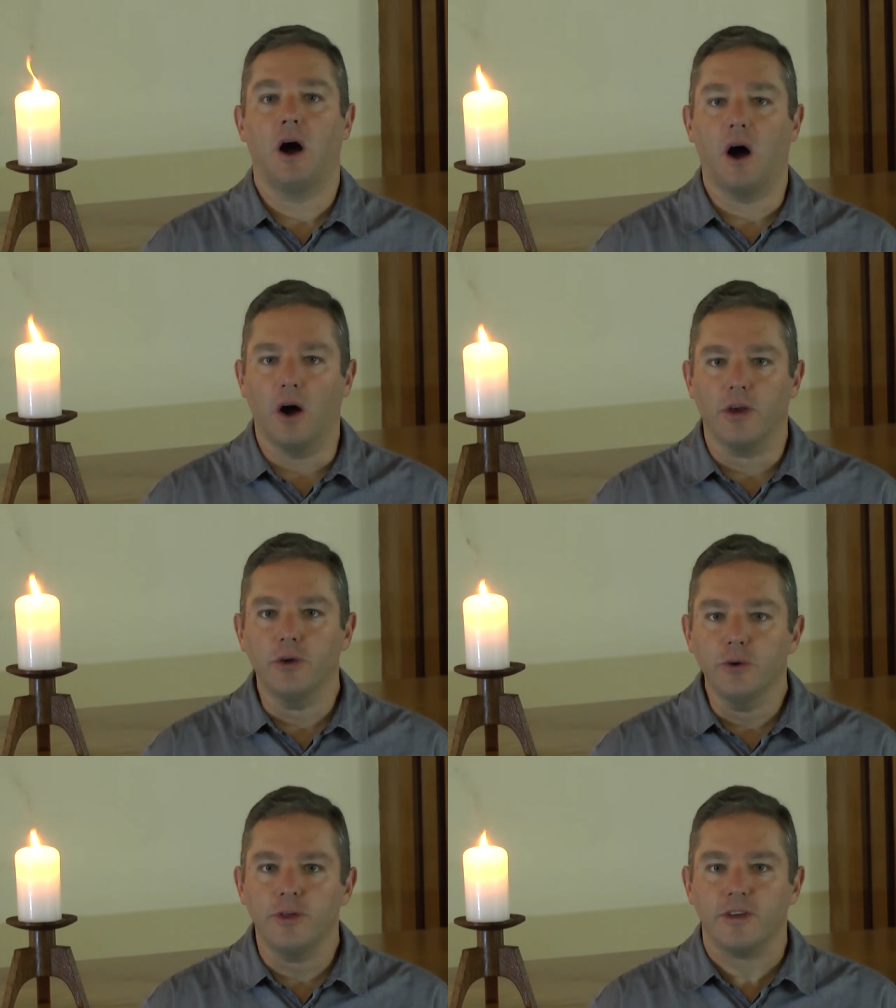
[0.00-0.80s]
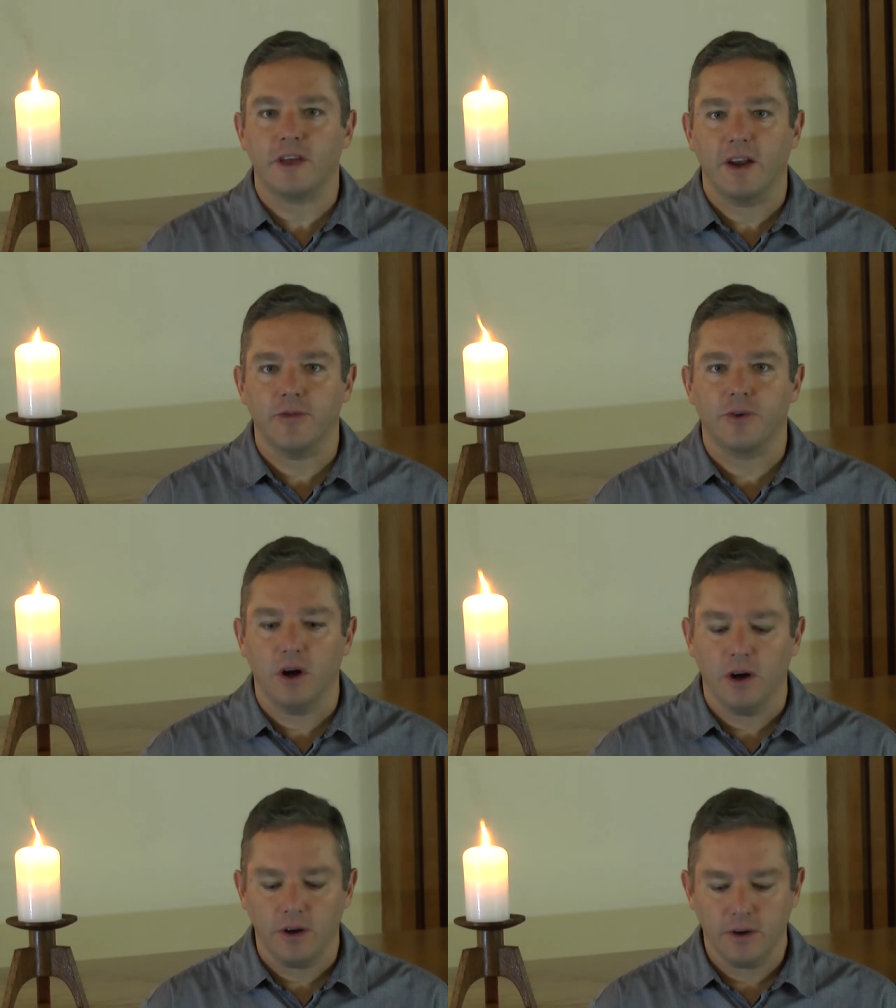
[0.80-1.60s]
Are you the Son of
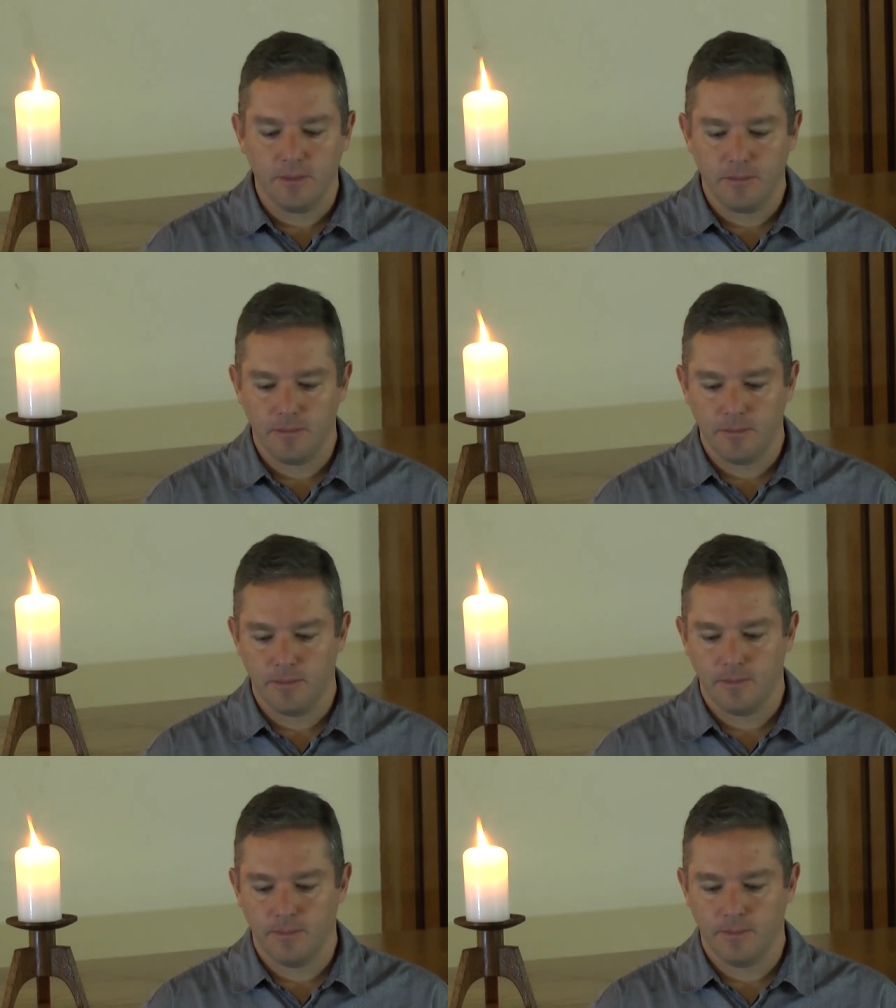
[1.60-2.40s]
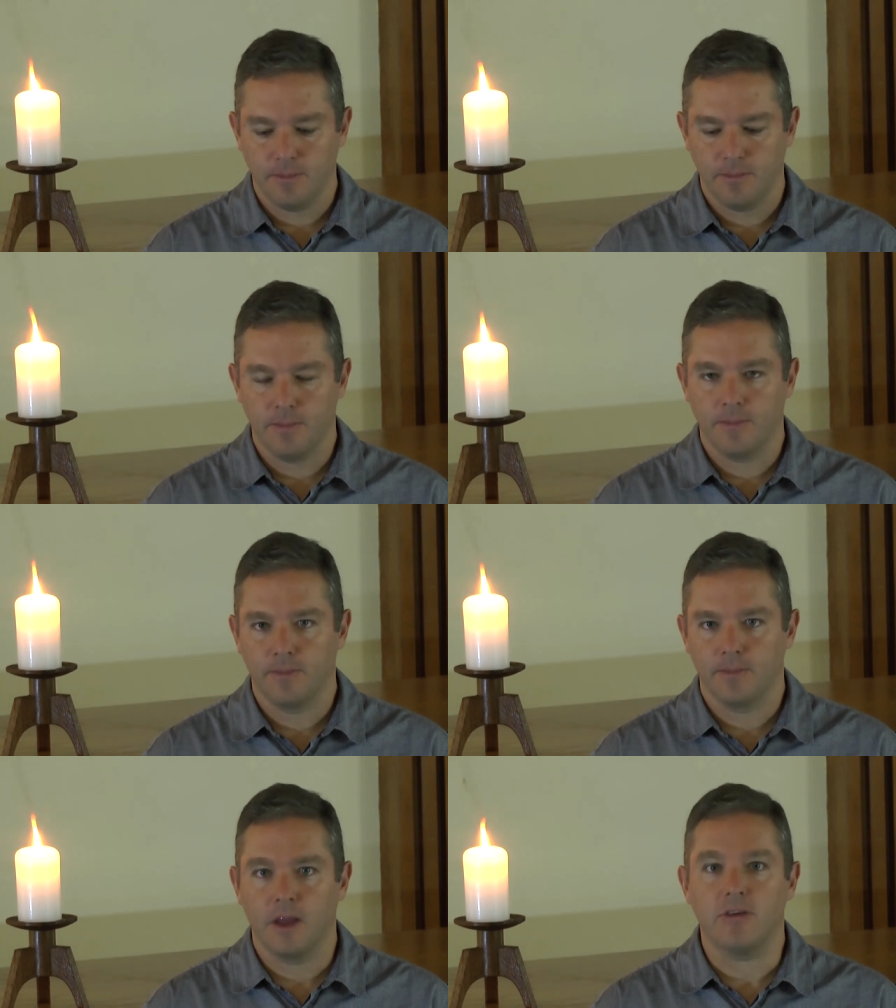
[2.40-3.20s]
God?
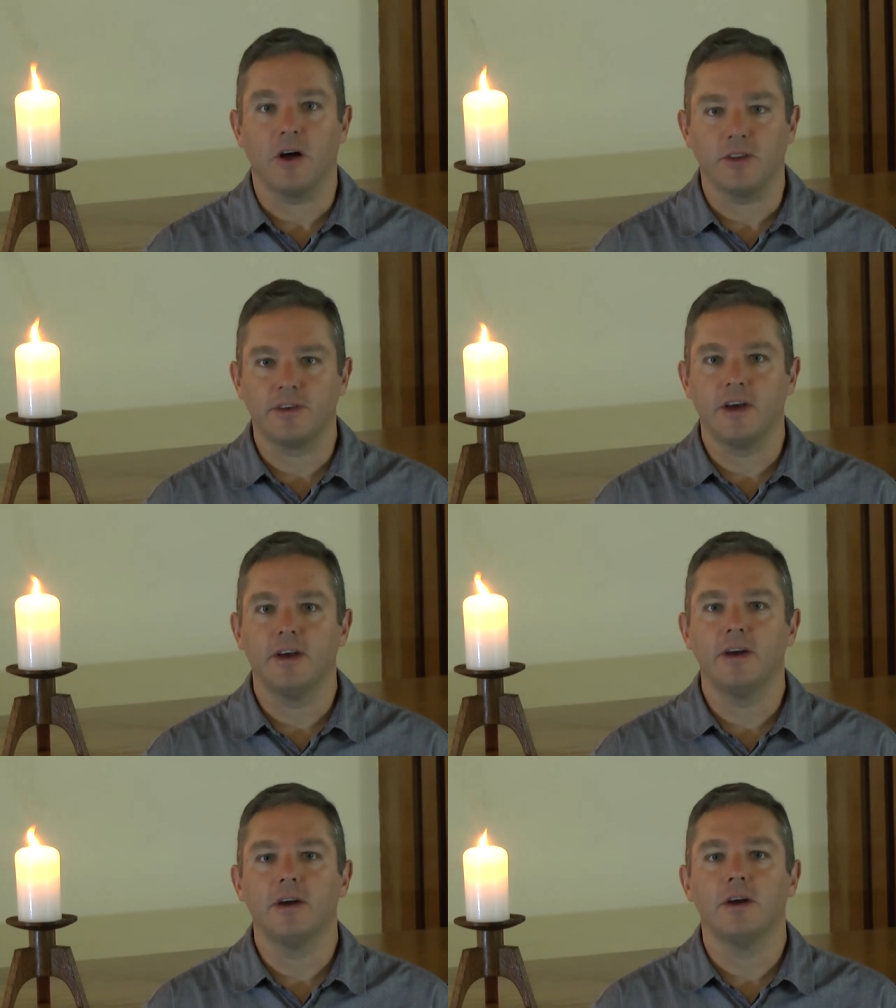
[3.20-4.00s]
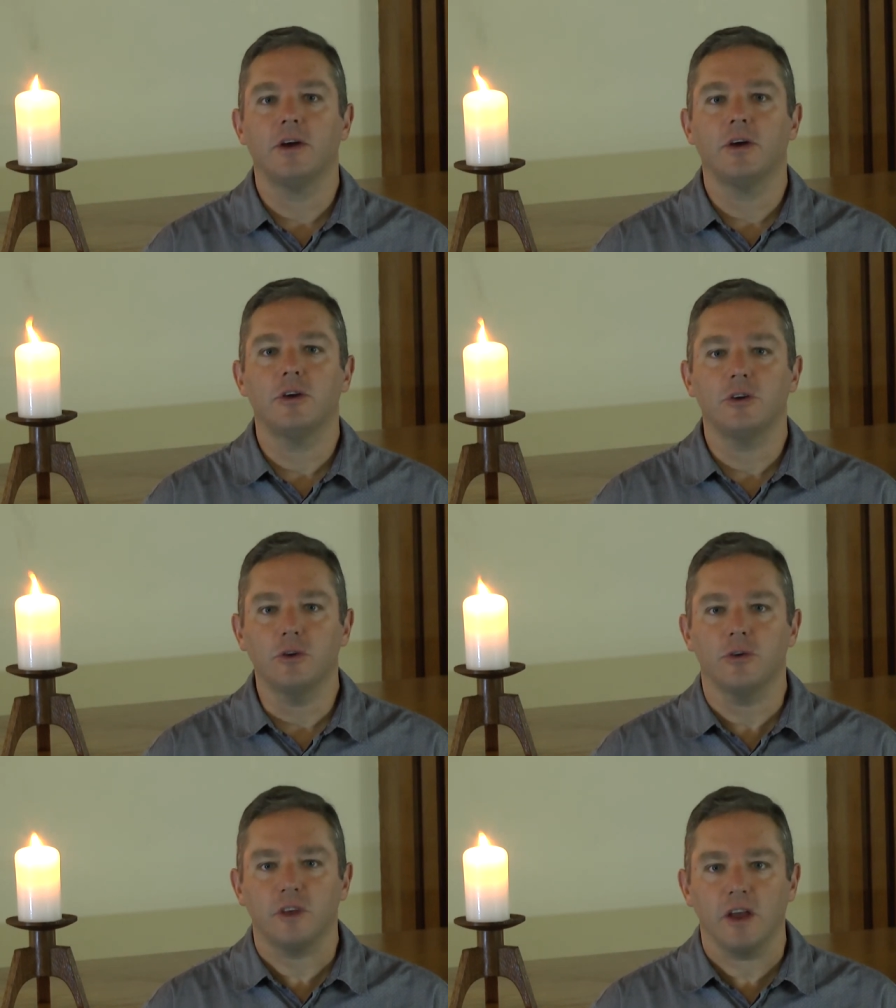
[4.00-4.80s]
His answer,
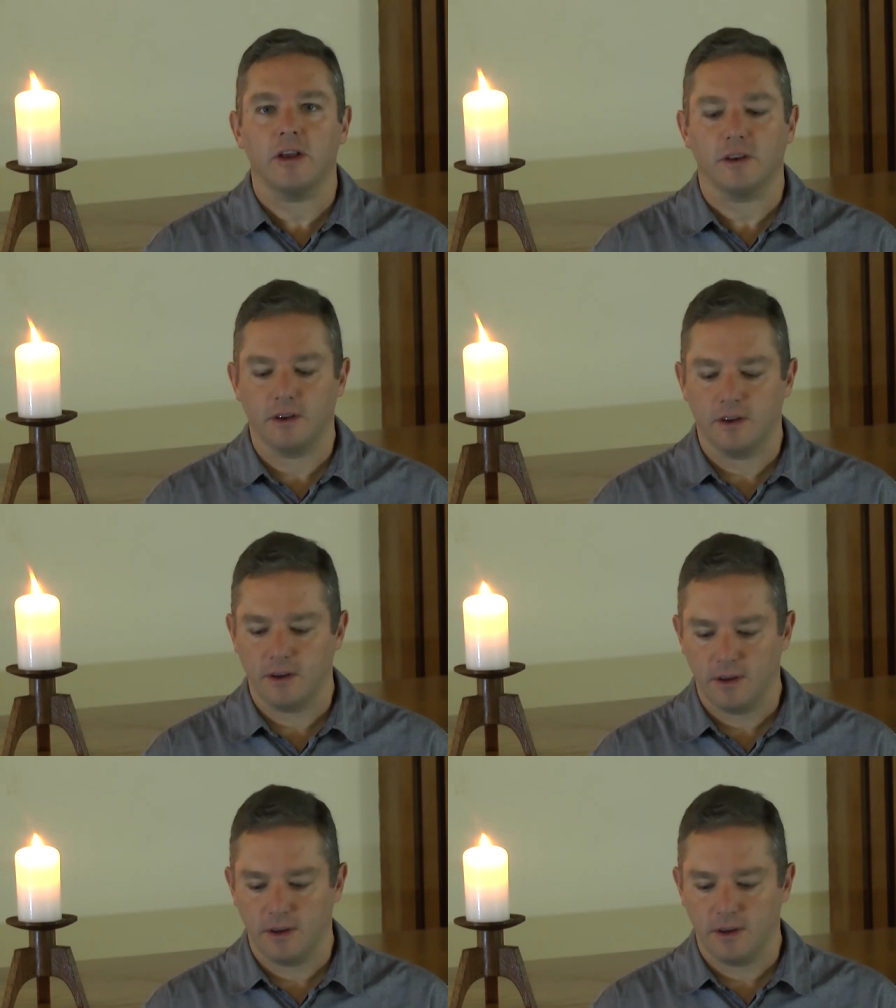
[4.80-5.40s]
You said it.